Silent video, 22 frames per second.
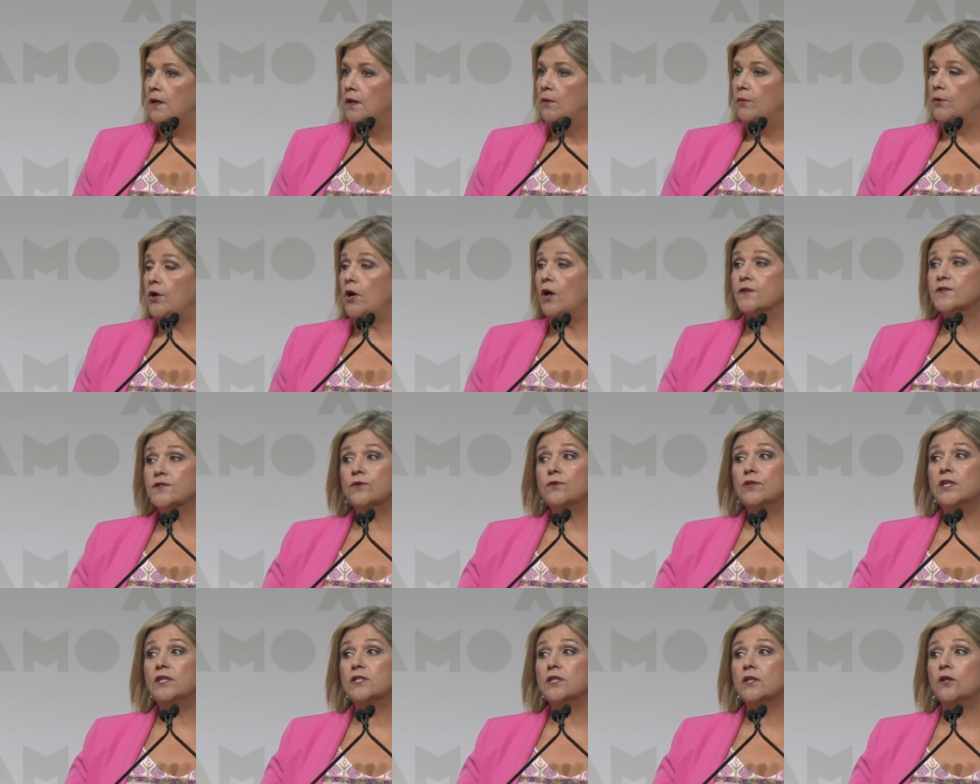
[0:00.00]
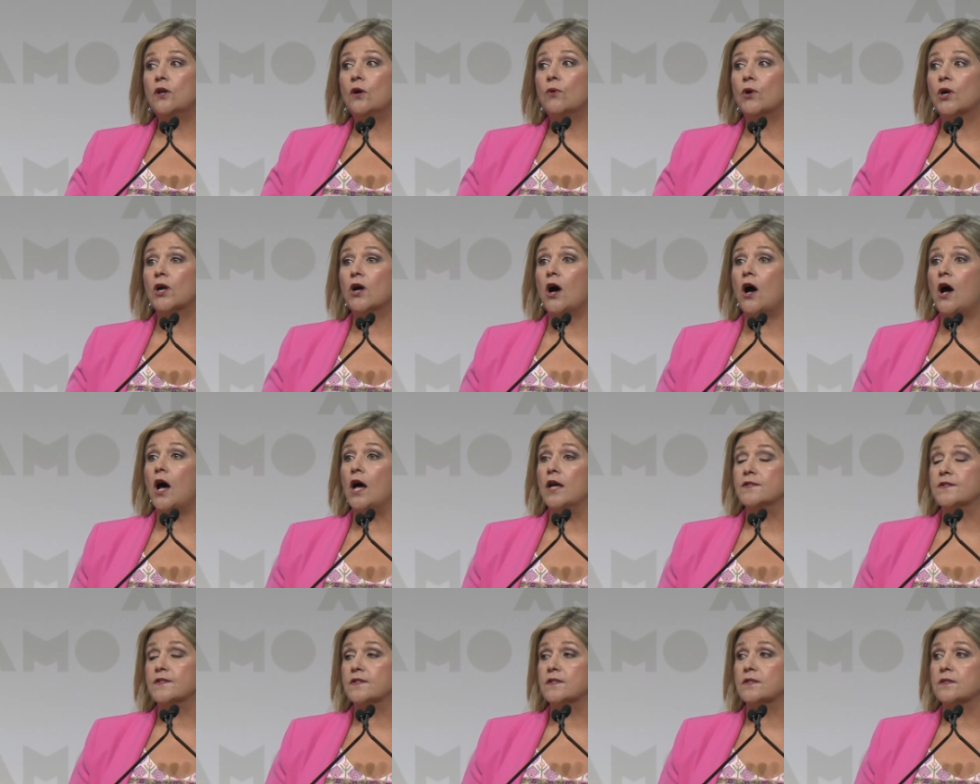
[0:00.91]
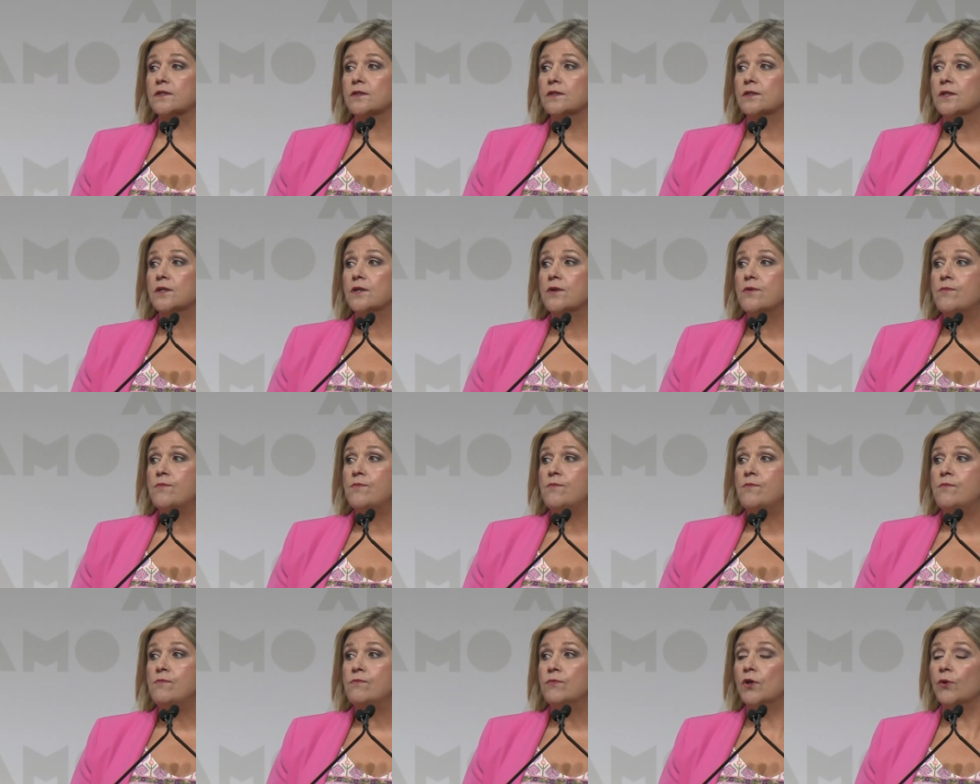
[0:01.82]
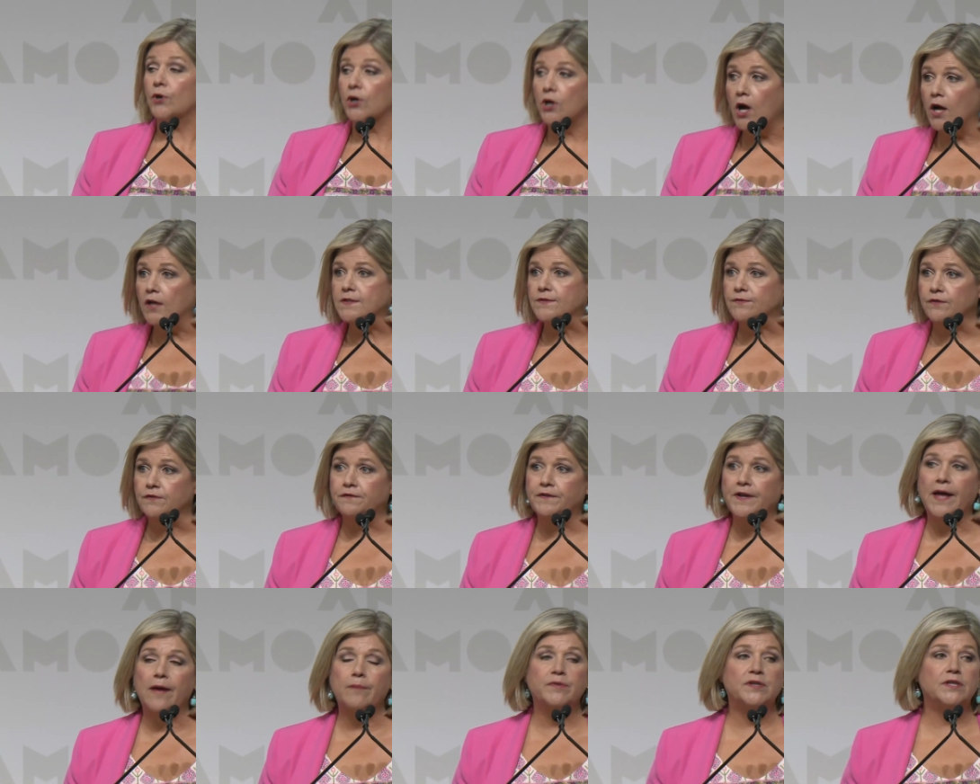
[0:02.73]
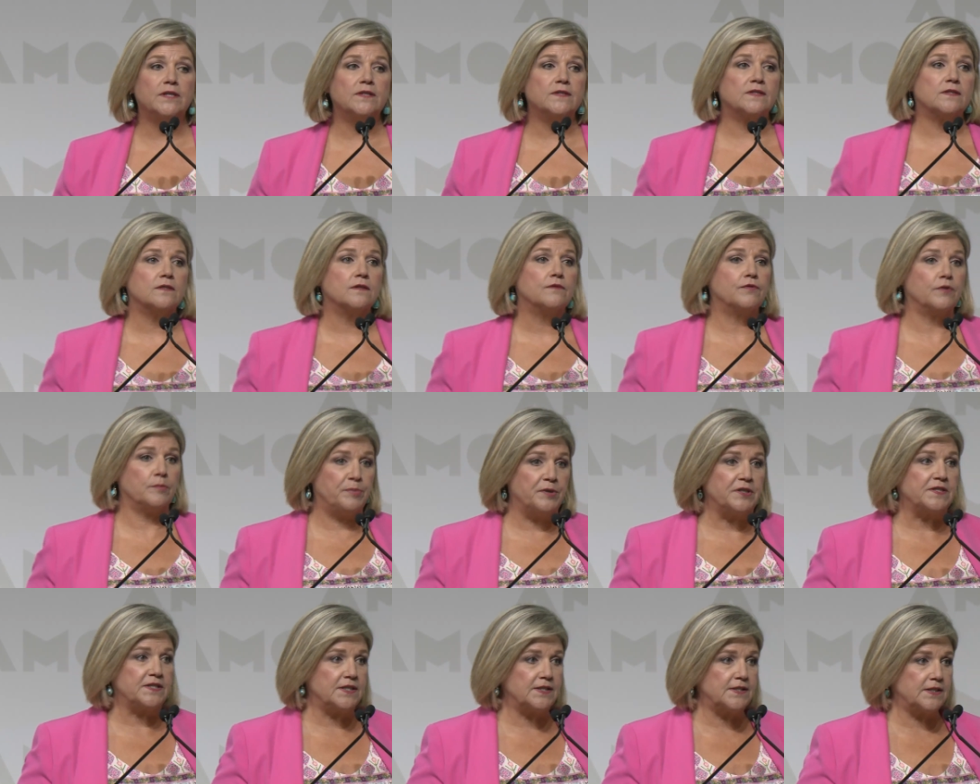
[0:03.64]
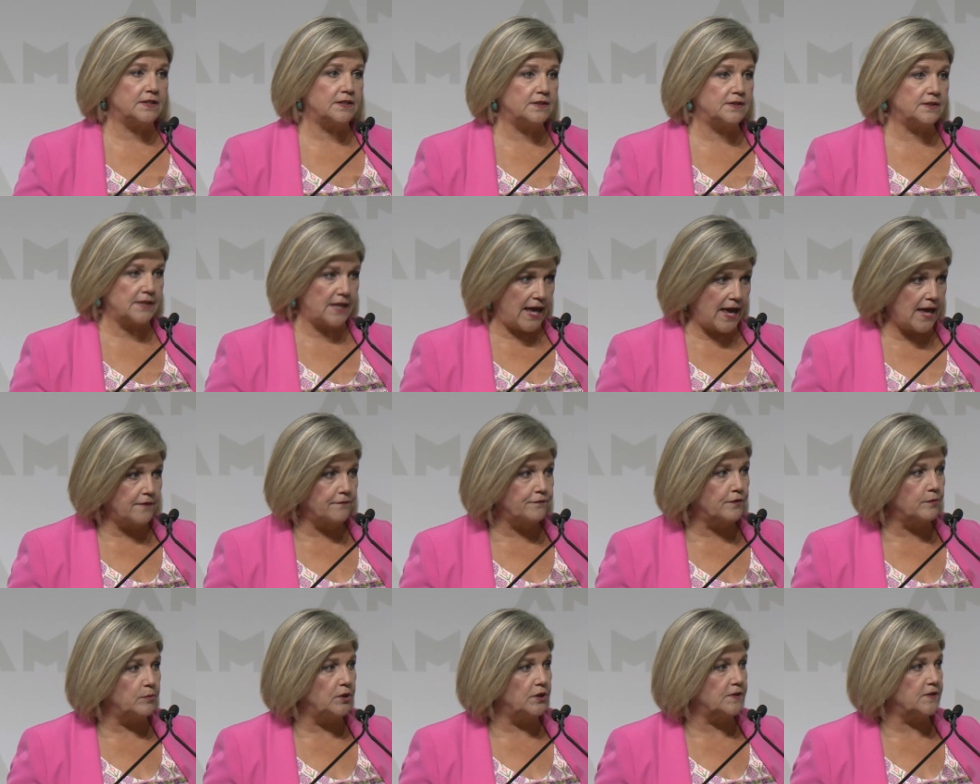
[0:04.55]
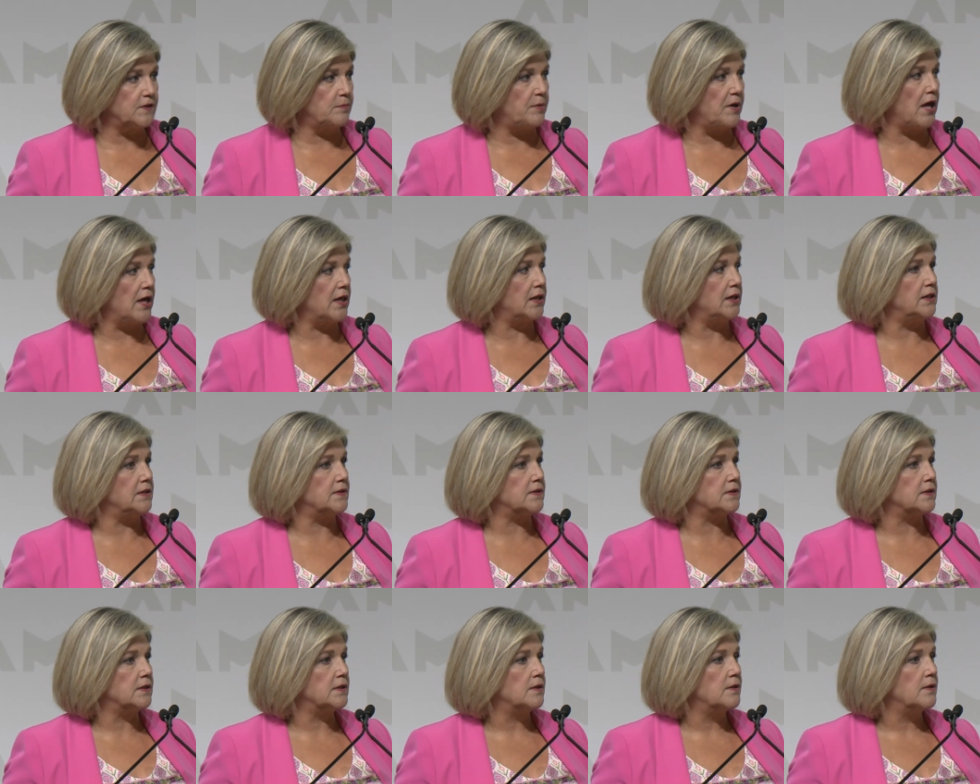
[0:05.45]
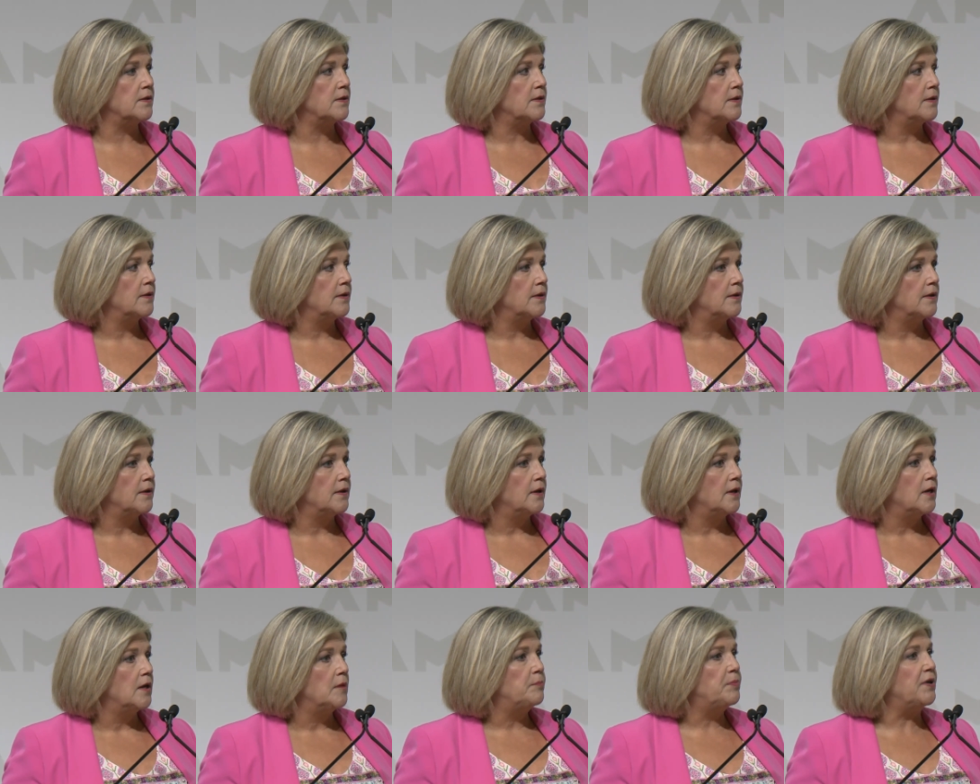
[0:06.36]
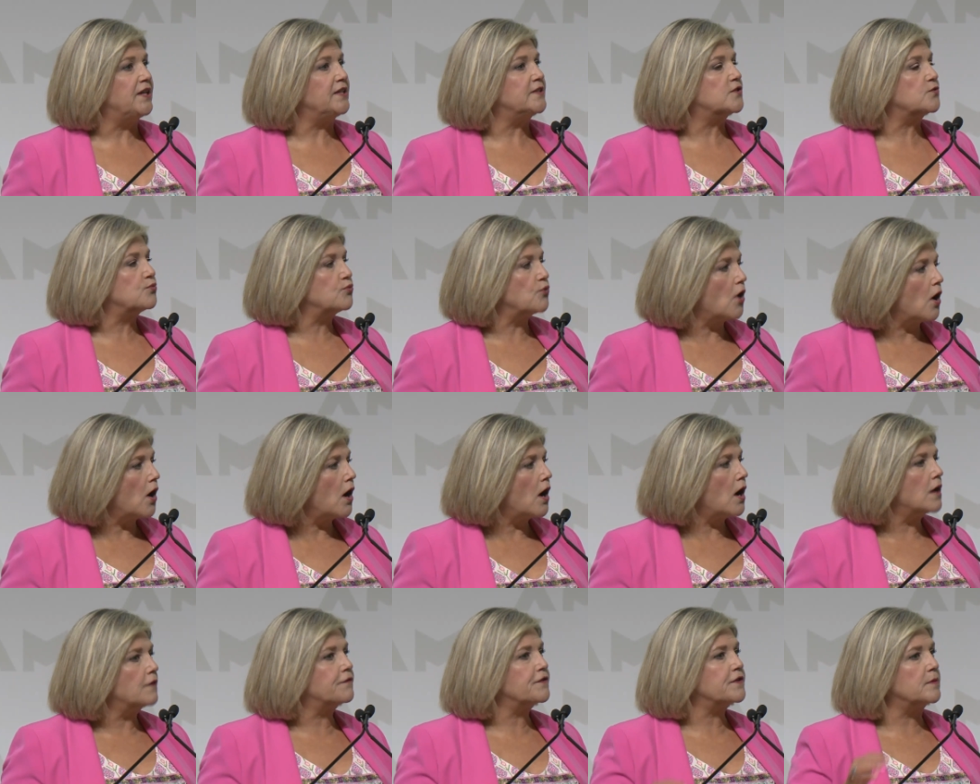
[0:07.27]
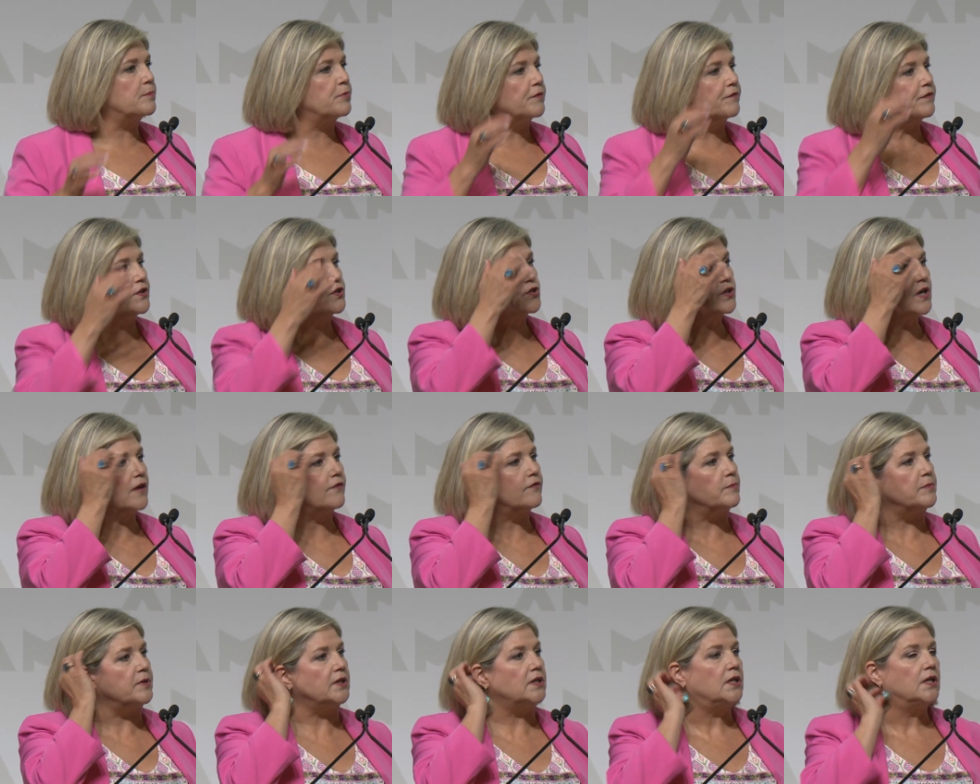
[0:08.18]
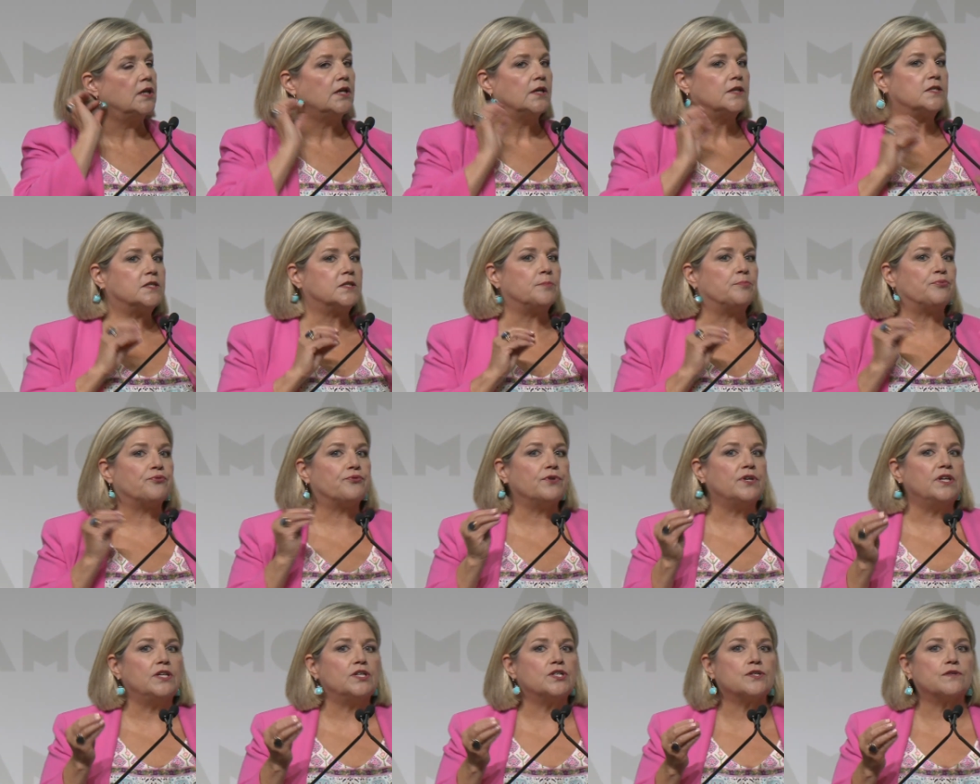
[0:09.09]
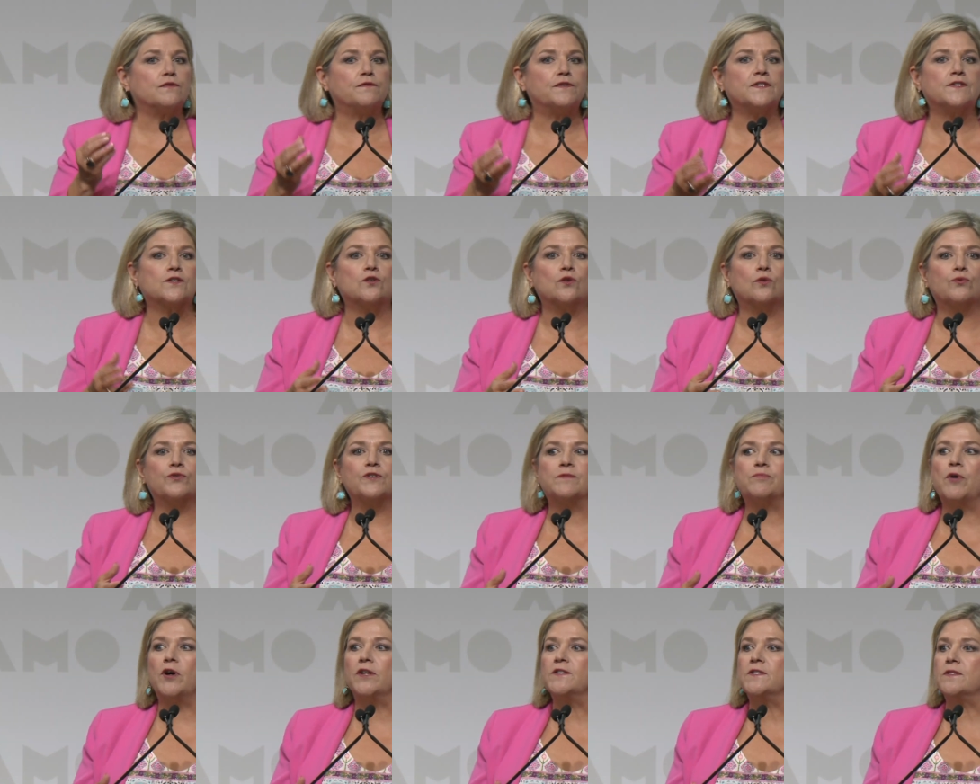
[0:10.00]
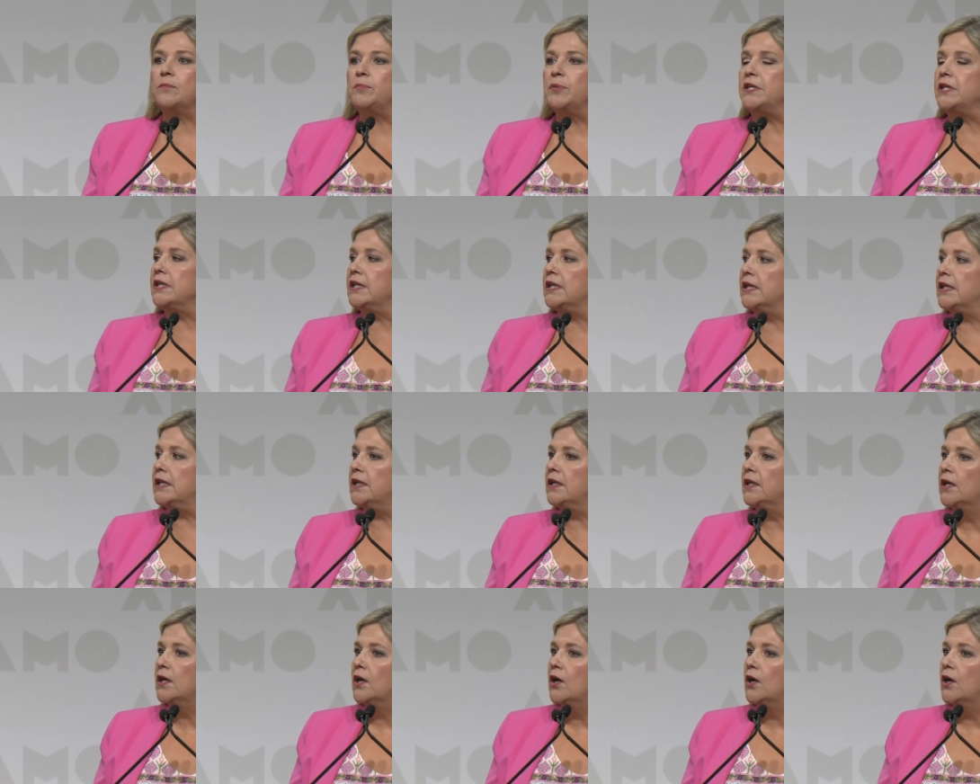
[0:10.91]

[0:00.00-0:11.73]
We also need to lower costs for families, for businesses, and for municipalities. But it's wrong for the provincial government to preach fiscal responsibility